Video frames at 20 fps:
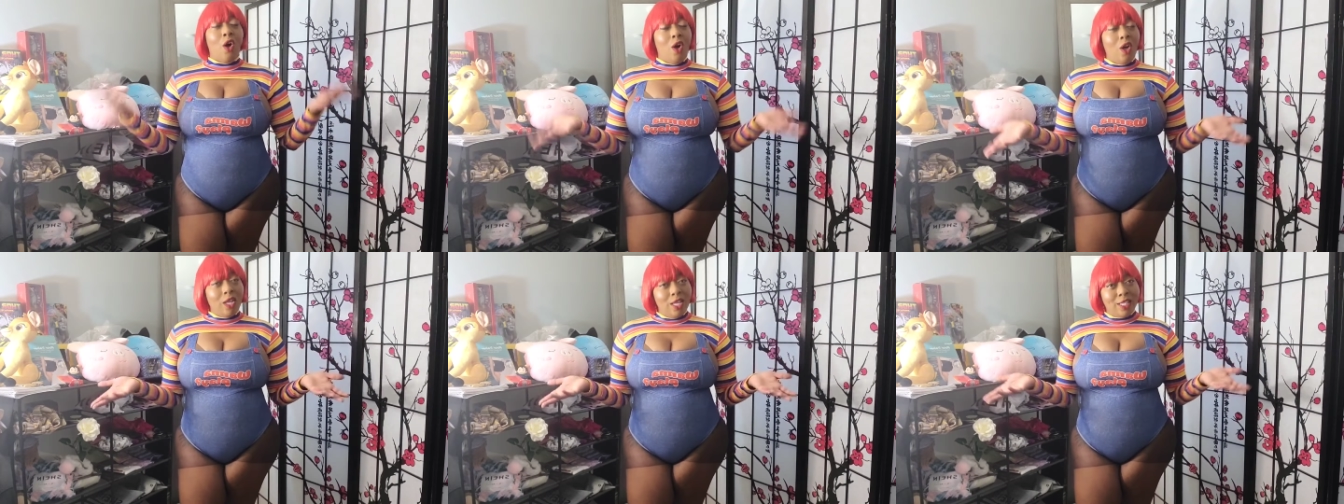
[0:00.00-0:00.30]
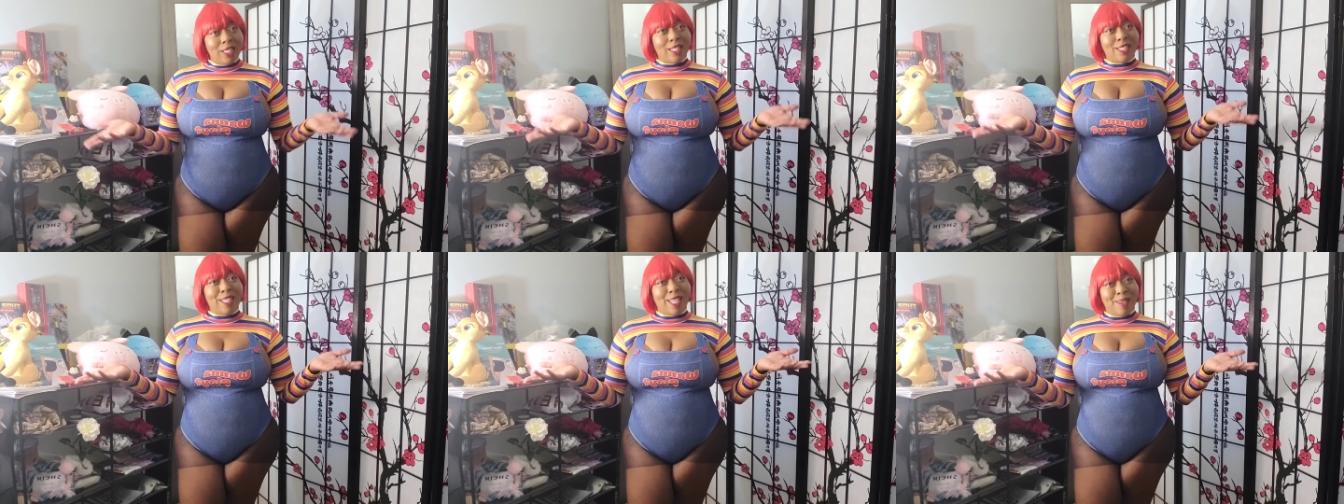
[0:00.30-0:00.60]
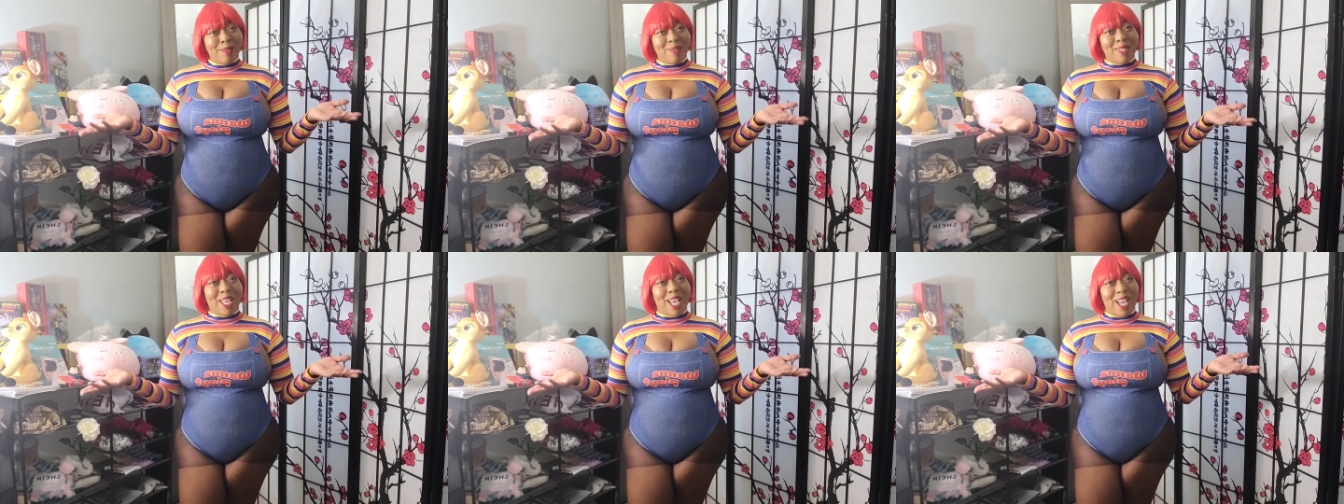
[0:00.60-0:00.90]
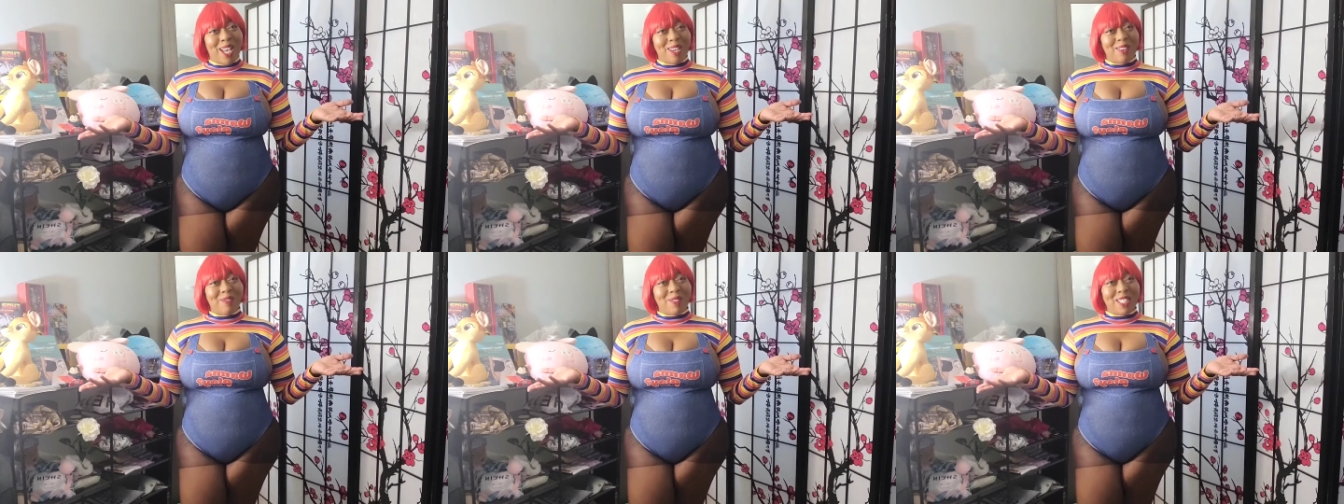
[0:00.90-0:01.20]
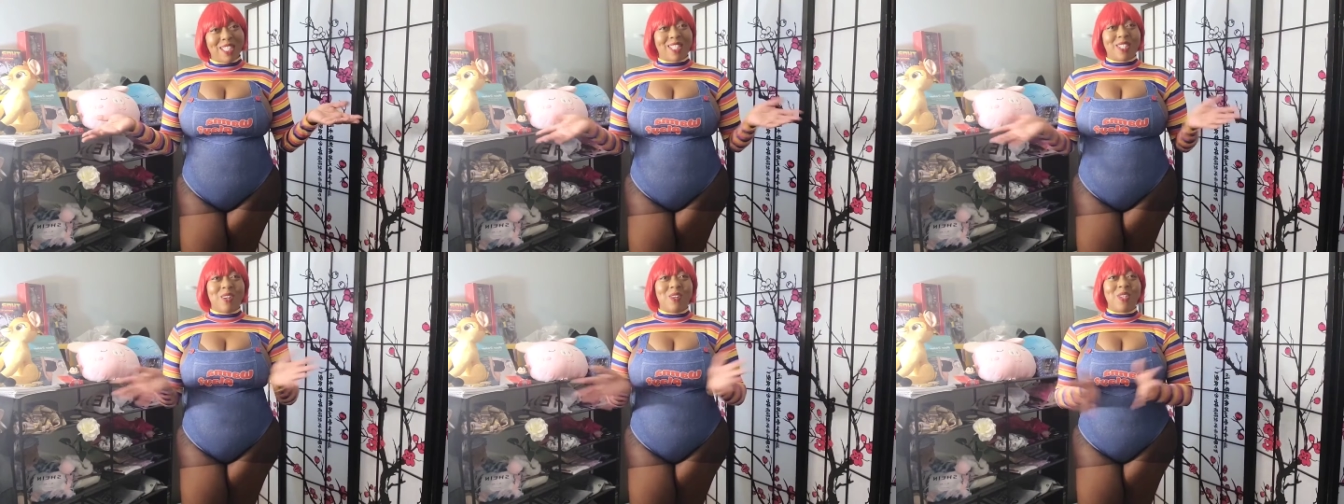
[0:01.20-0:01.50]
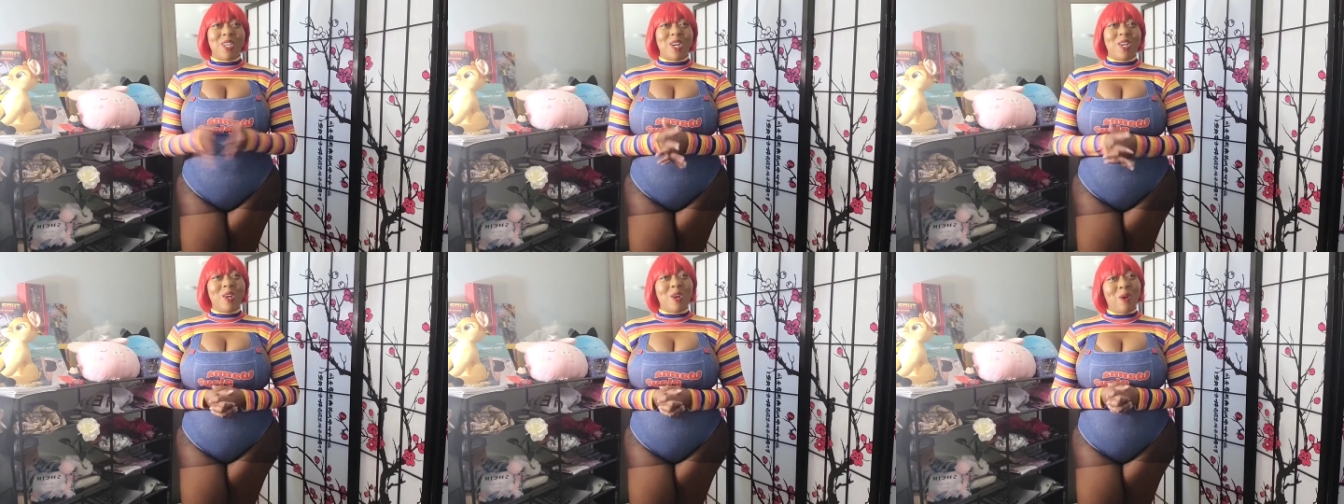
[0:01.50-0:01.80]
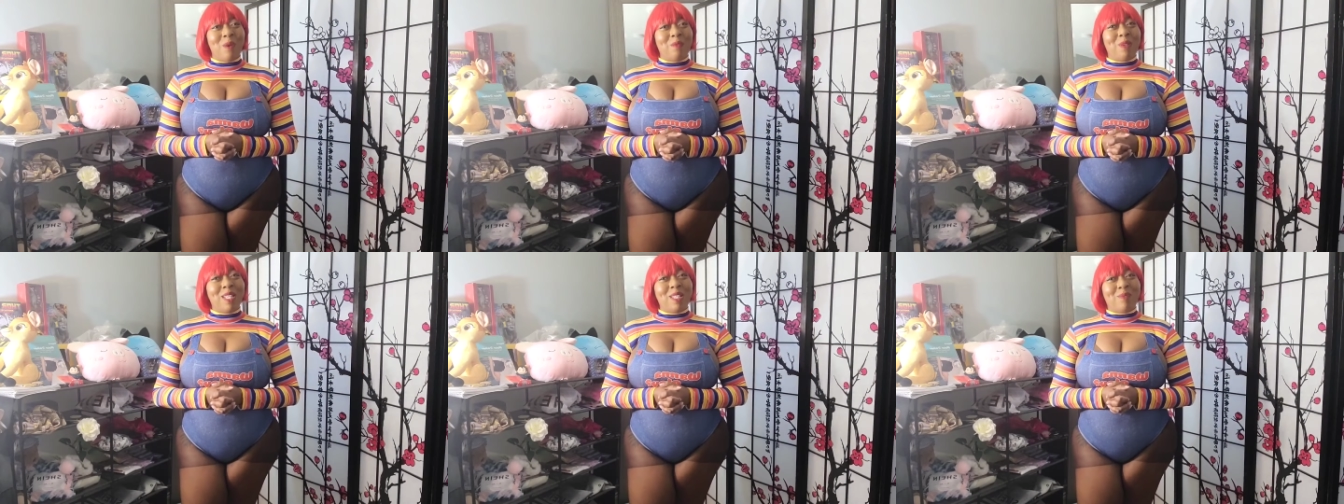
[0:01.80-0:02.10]
all at the same time. So your
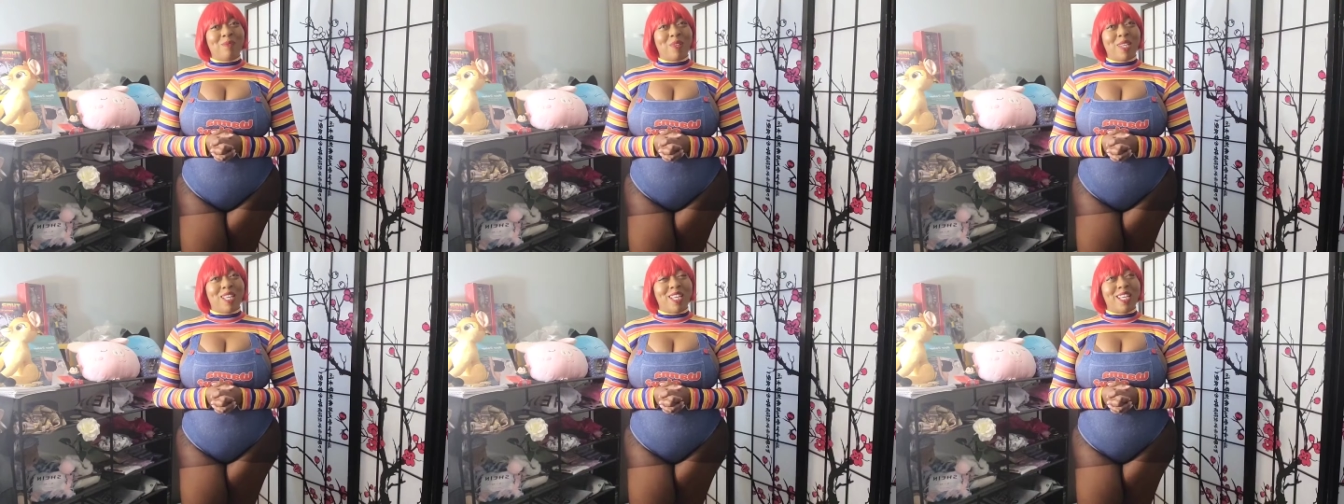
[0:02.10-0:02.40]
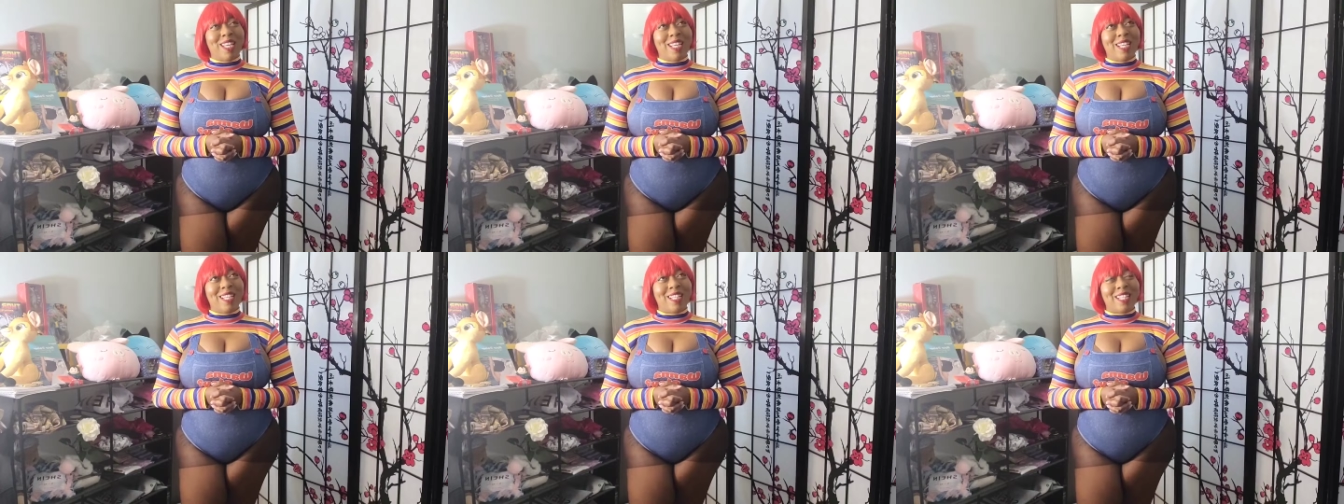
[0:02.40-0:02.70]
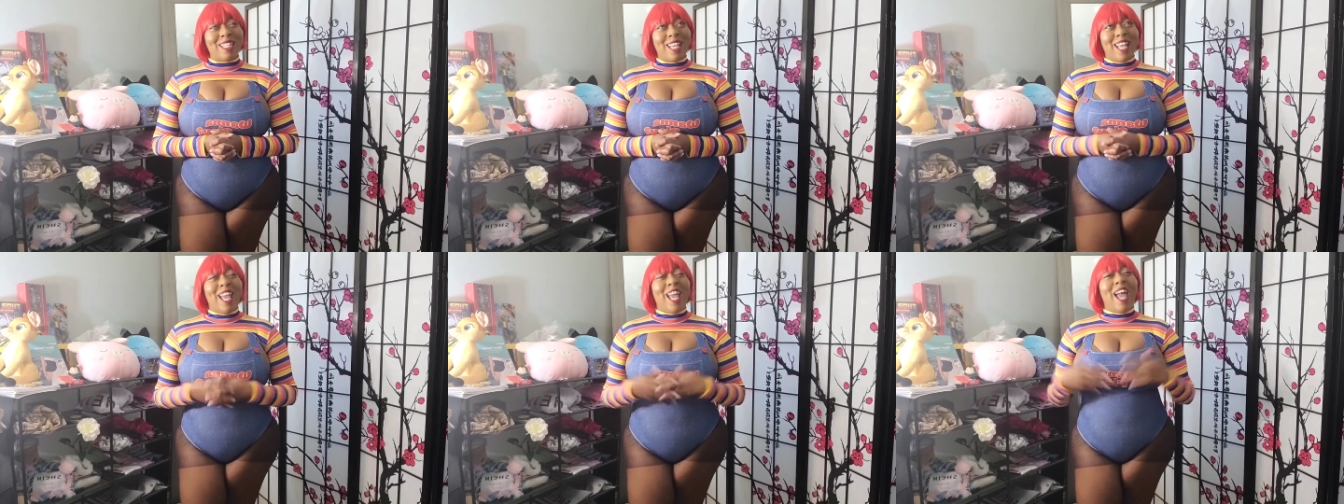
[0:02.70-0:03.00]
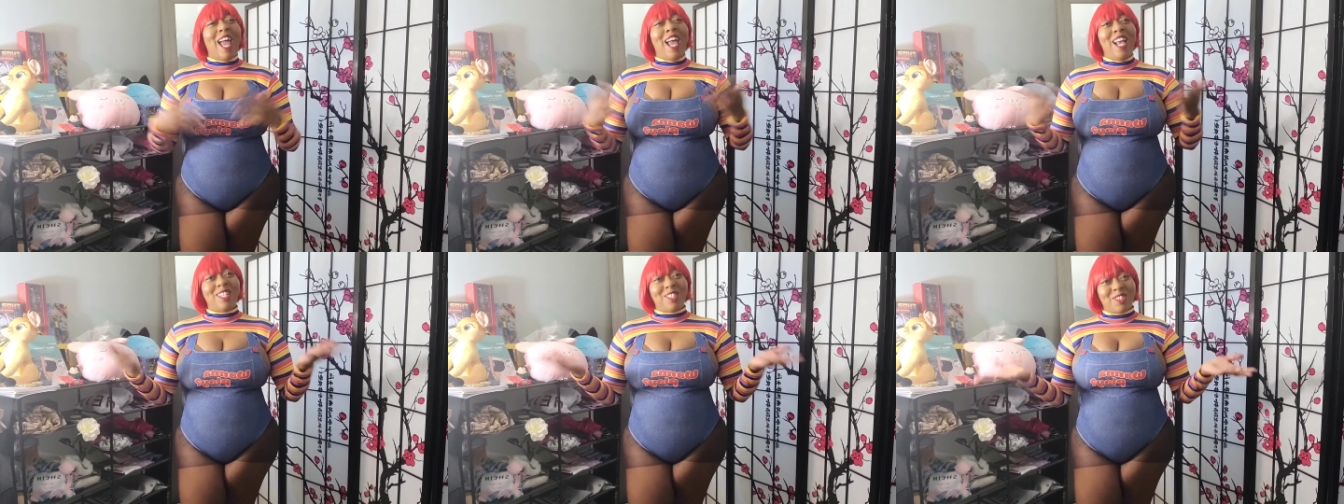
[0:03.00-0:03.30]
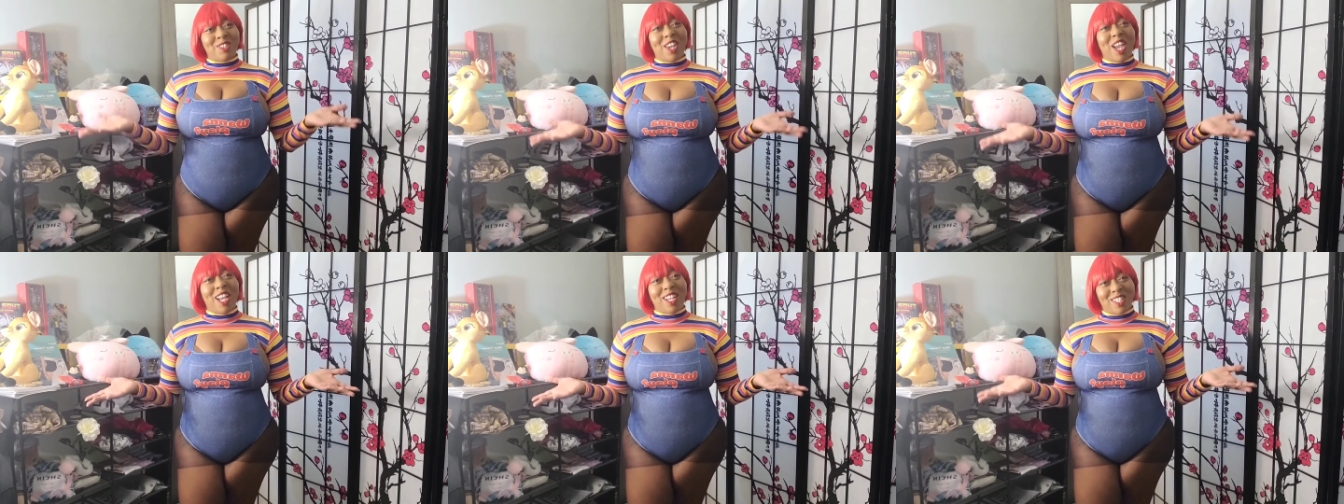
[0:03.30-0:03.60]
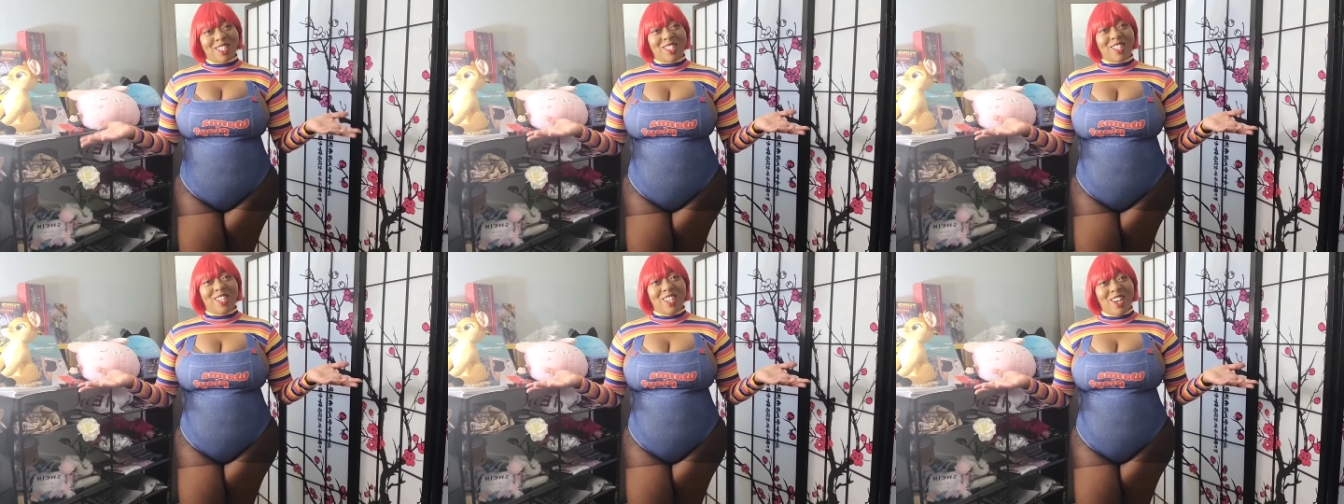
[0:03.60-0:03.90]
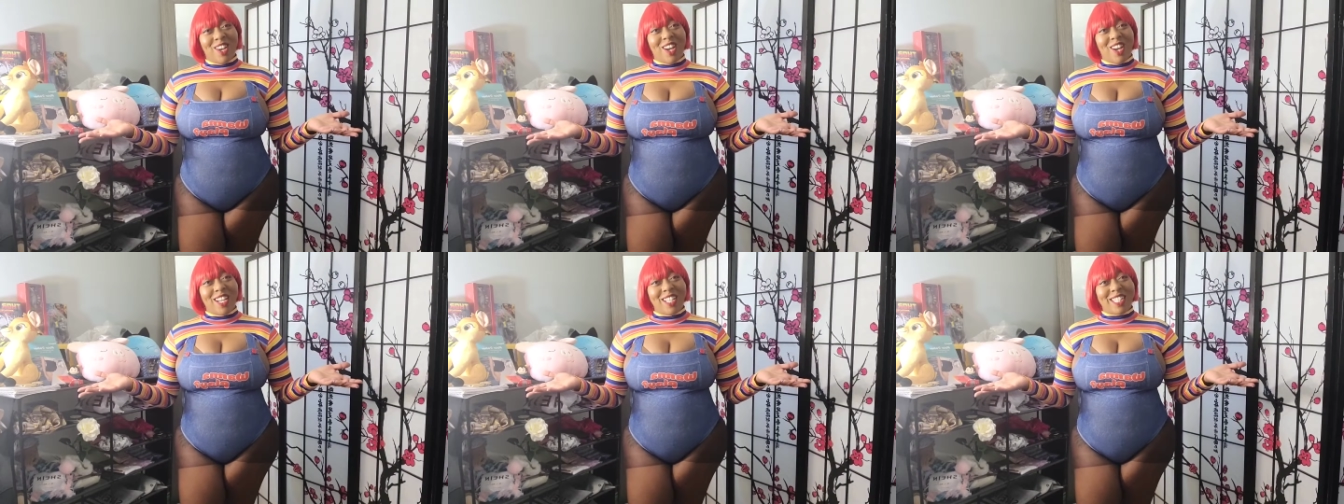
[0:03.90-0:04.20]
girl must be extra, extra
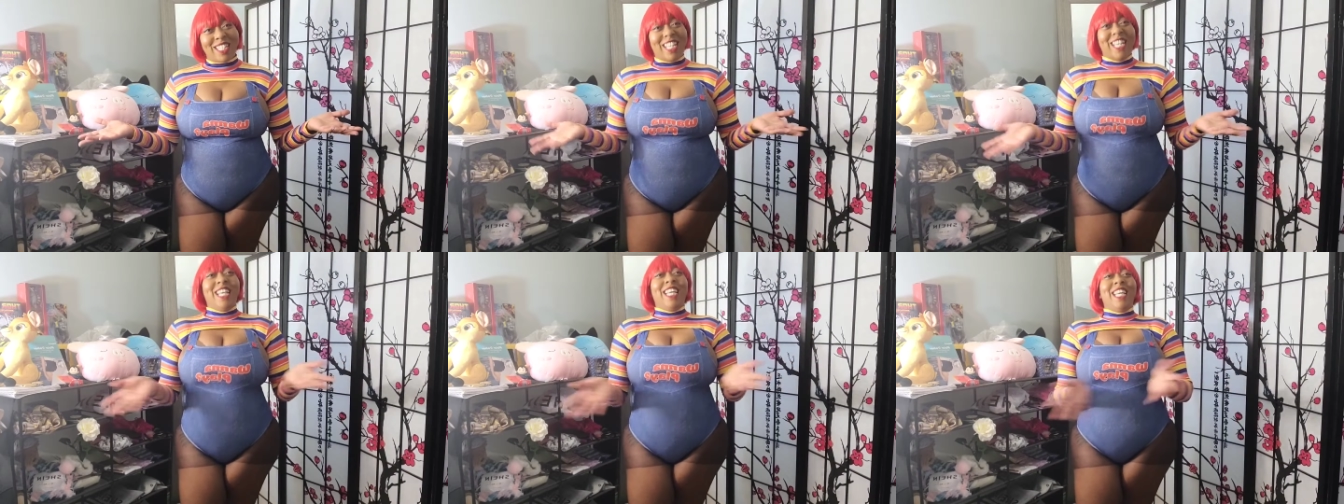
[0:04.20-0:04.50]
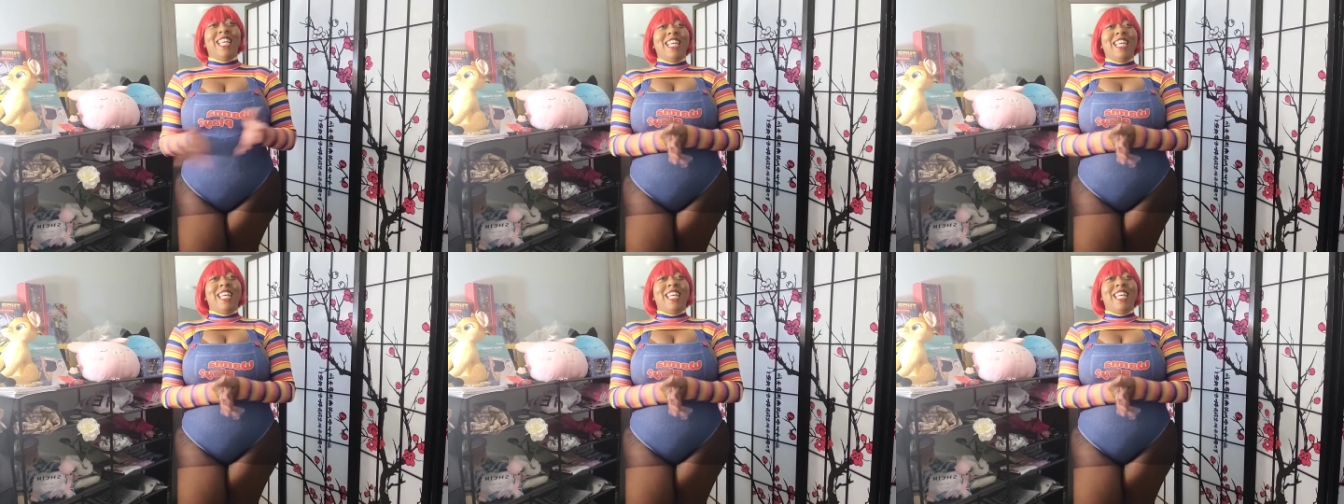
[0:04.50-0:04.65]
large.